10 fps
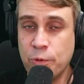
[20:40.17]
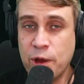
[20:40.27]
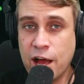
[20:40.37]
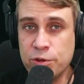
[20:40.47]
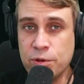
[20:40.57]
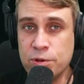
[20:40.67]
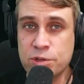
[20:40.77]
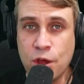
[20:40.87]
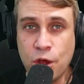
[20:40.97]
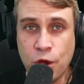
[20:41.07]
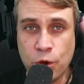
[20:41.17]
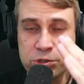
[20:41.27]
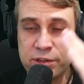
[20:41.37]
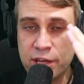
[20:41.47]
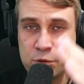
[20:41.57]
where I used
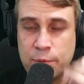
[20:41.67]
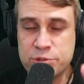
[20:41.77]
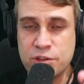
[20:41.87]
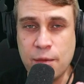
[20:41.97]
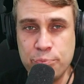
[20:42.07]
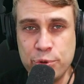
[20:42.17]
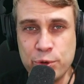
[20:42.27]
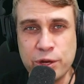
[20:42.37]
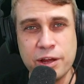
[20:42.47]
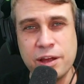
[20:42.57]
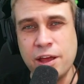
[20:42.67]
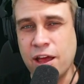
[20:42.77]
hosting as a website builder.